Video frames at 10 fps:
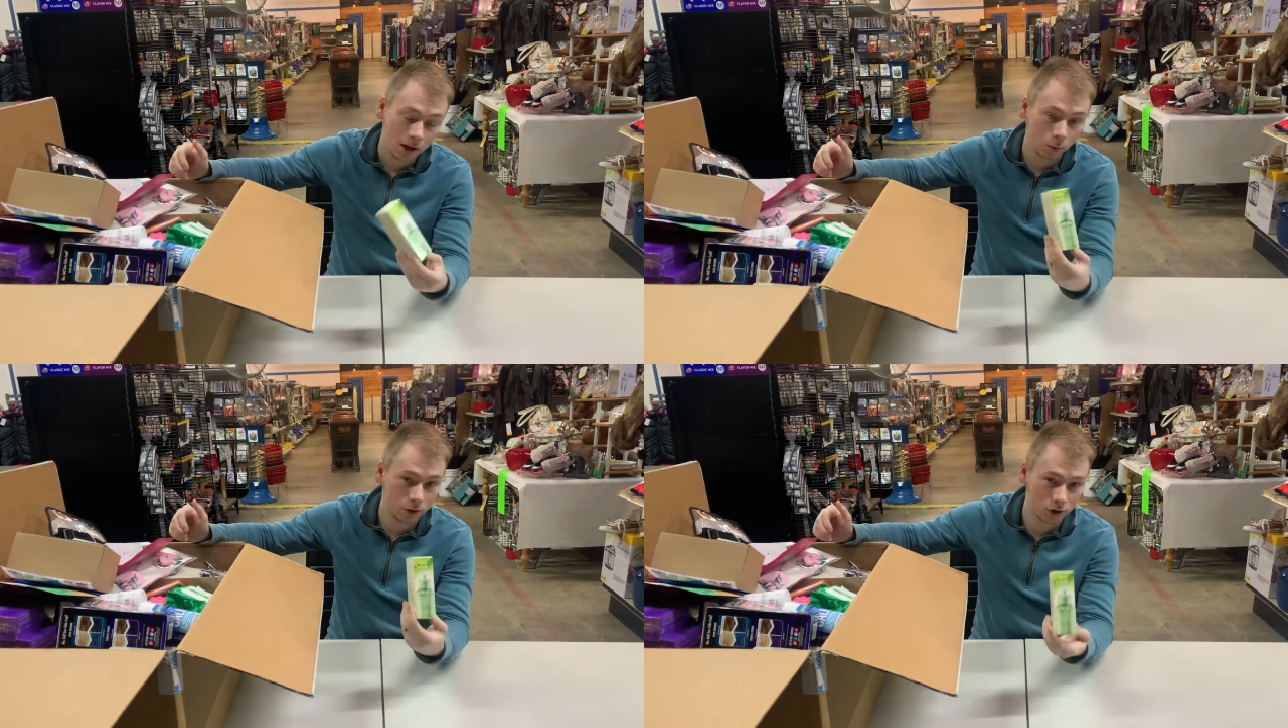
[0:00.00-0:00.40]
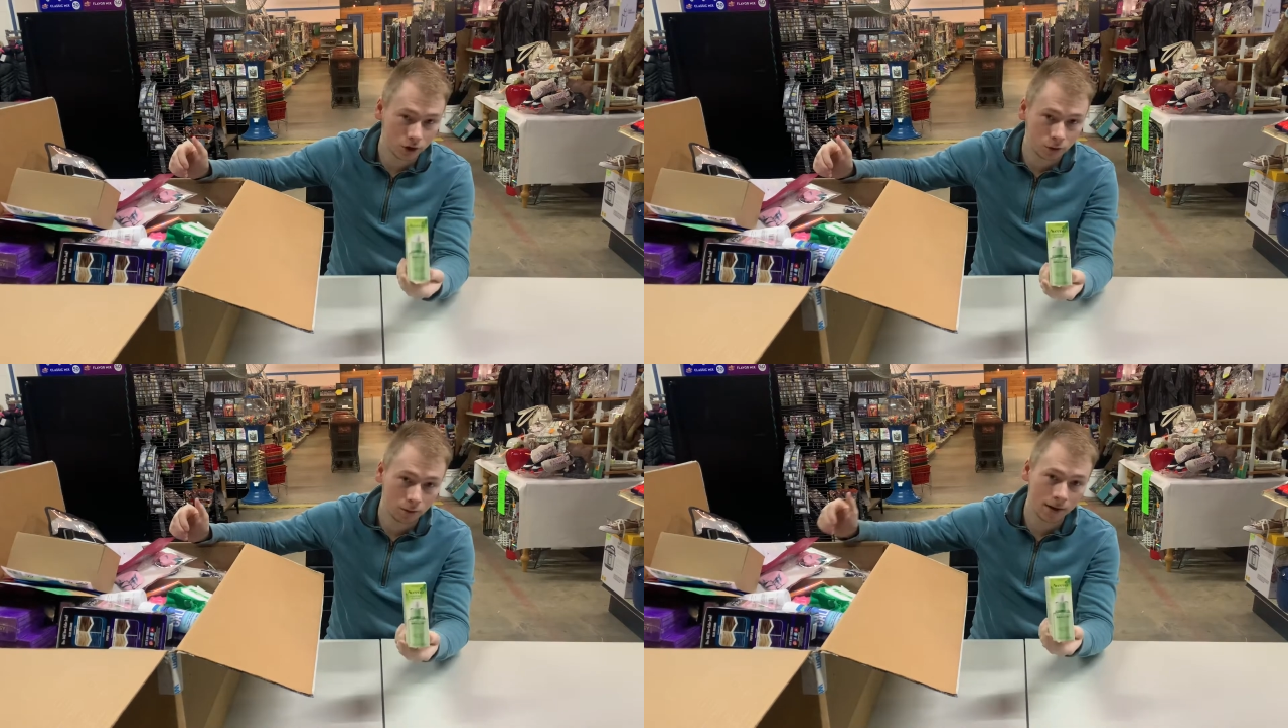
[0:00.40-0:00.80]
which is
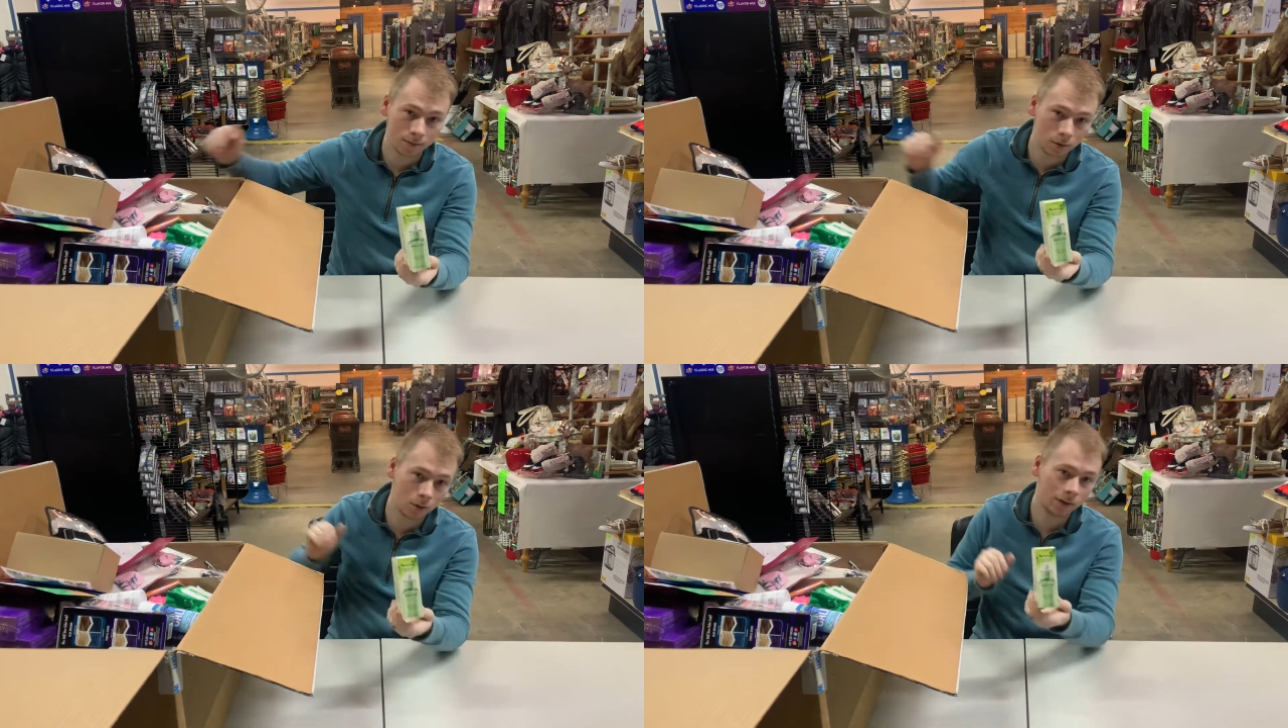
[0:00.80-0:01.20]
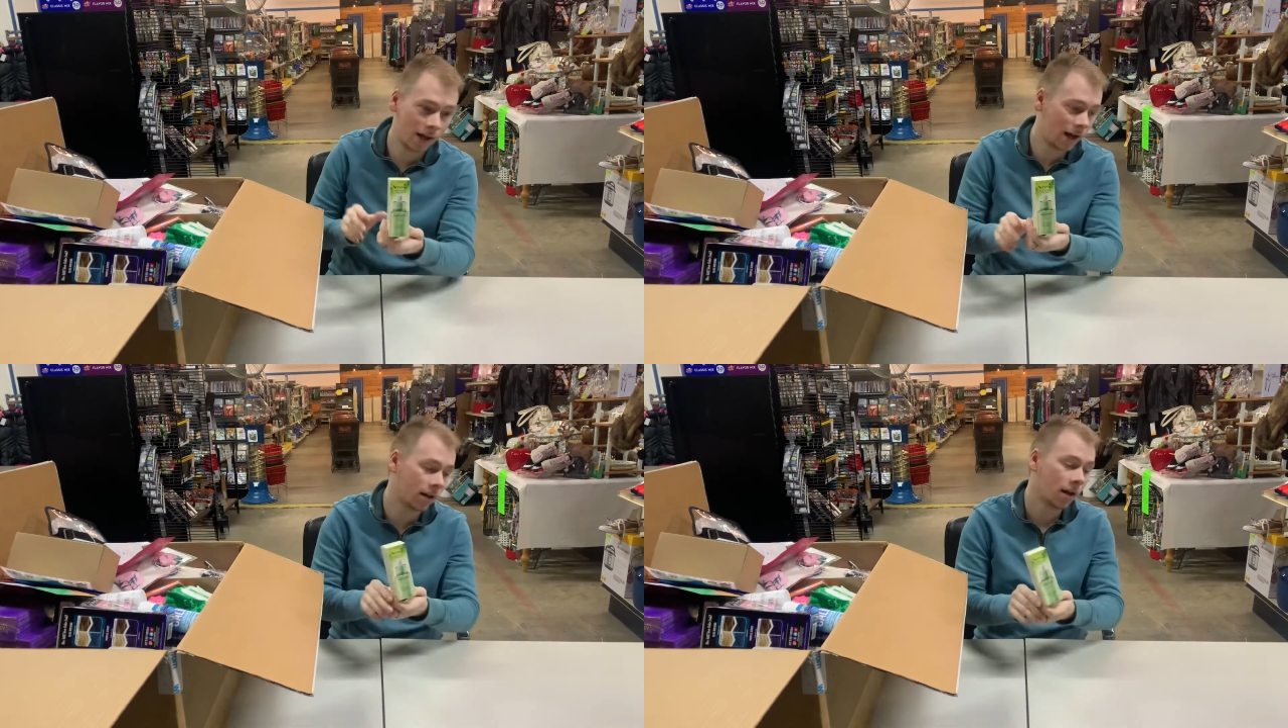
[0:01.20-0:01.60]
great for
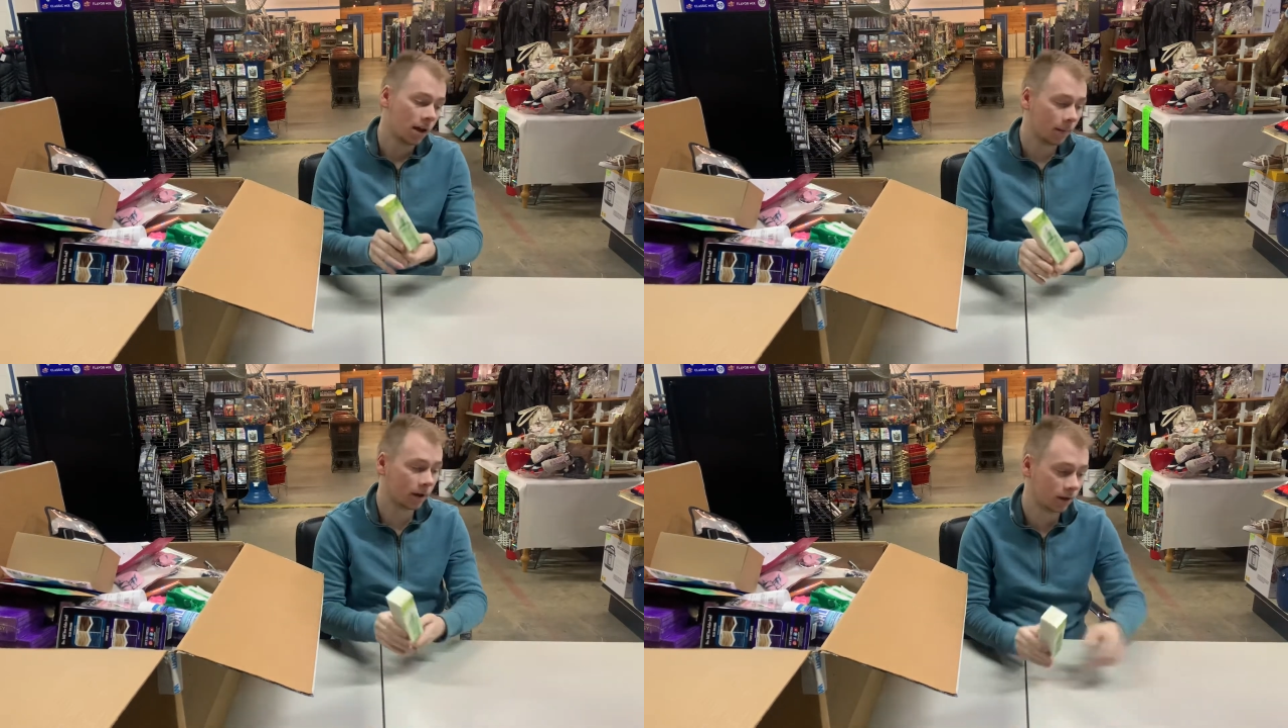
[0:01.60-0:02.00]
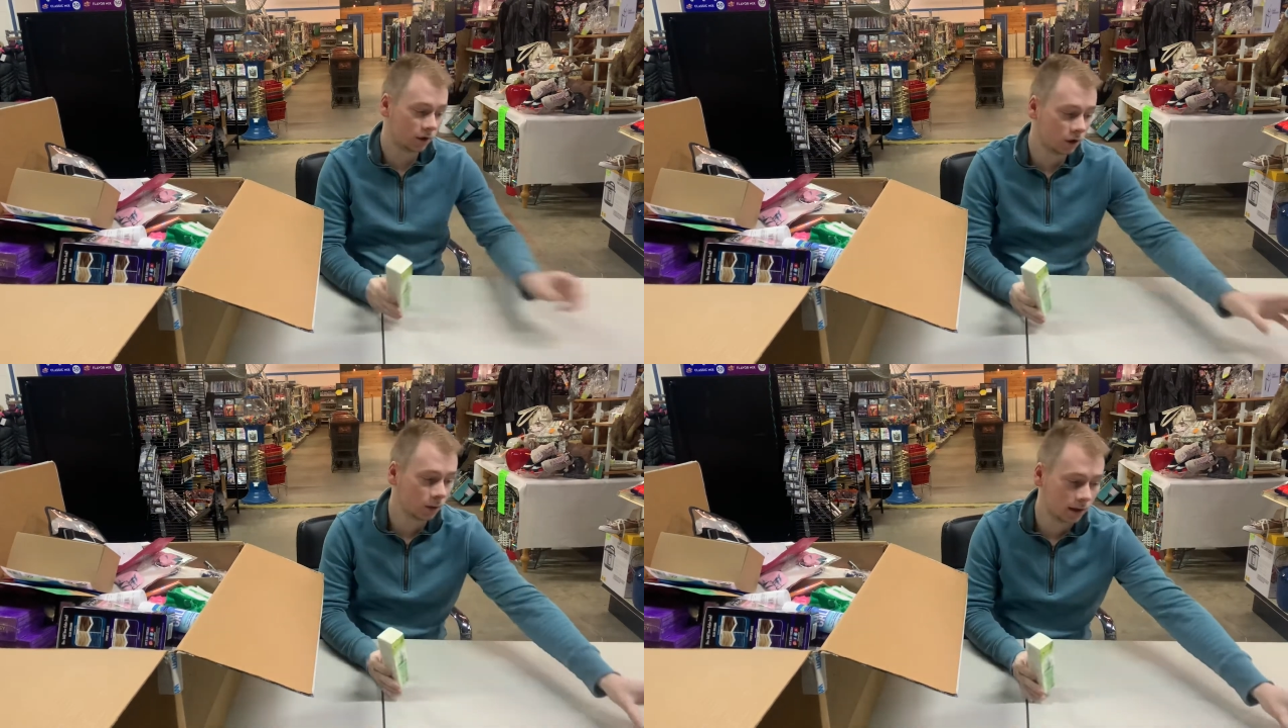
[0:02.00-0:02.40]
online, because
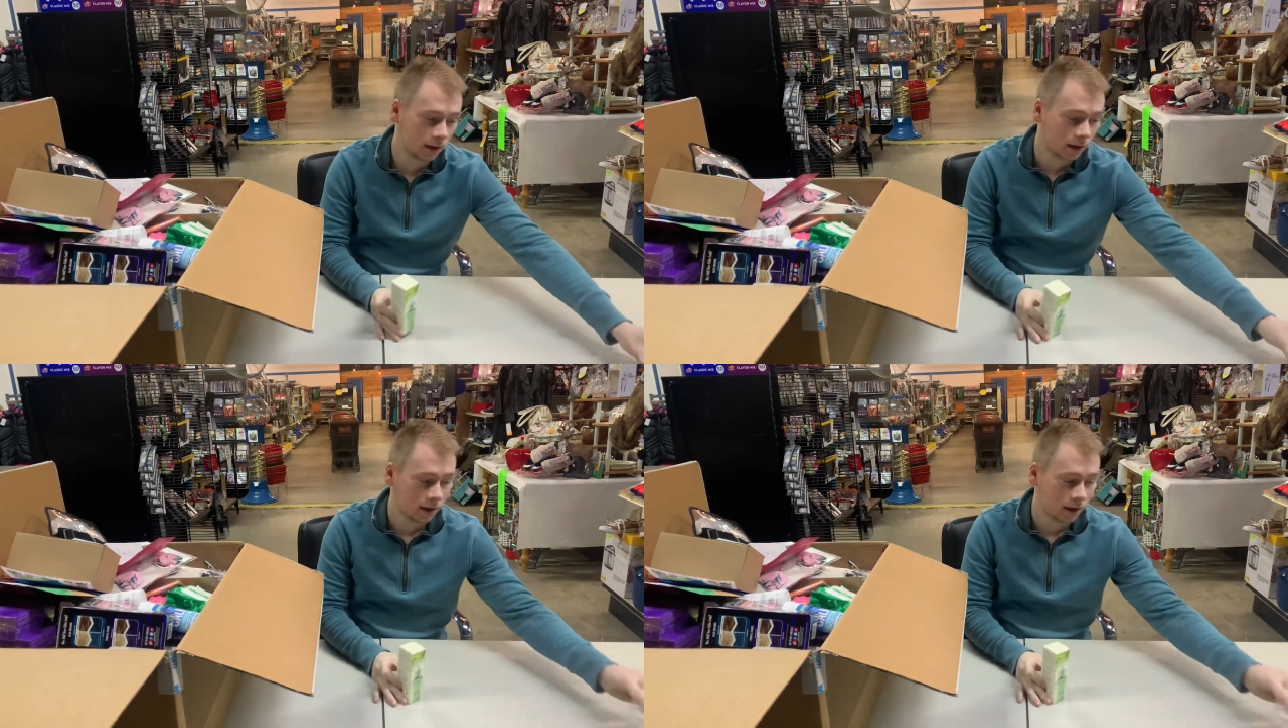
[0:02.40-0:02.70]
you can,